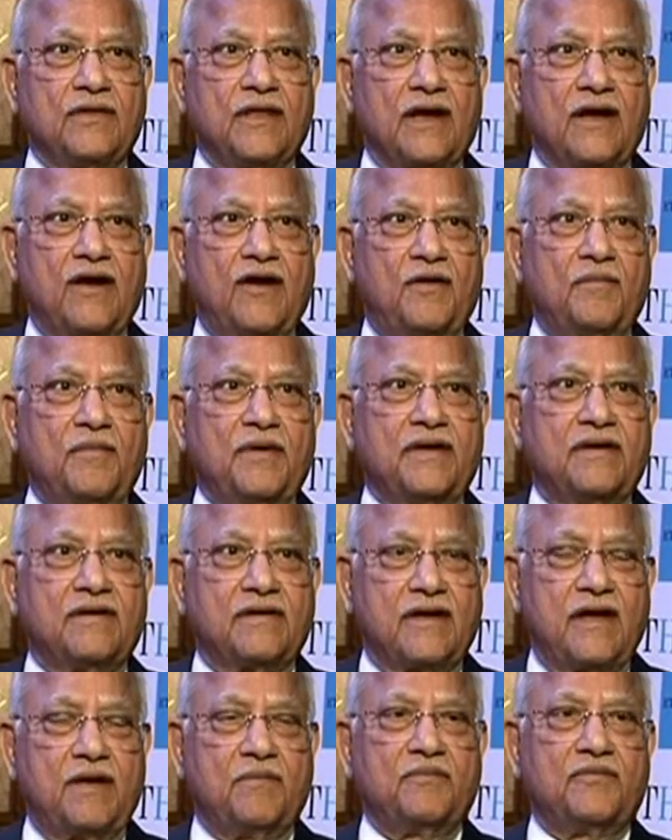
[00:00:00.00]
the
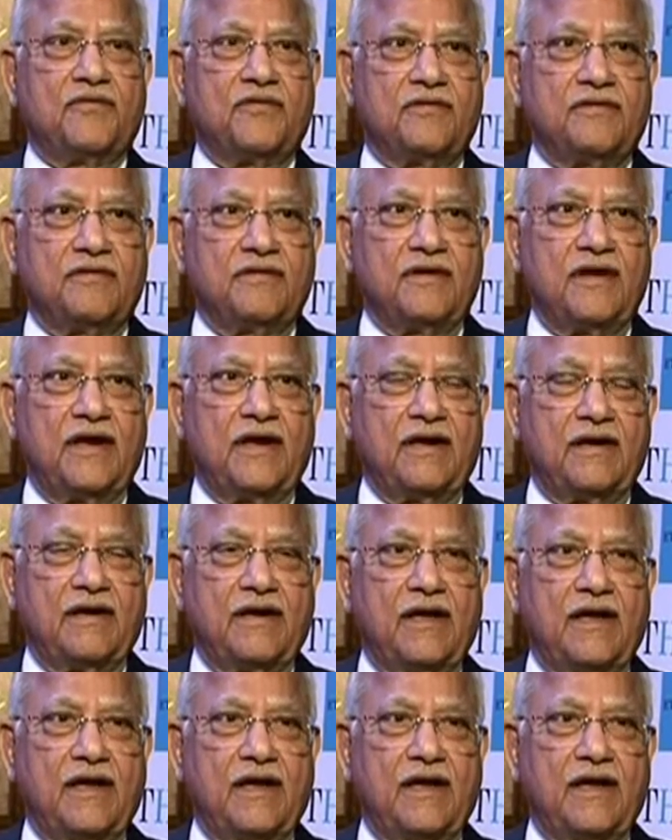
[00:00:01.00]
government comes and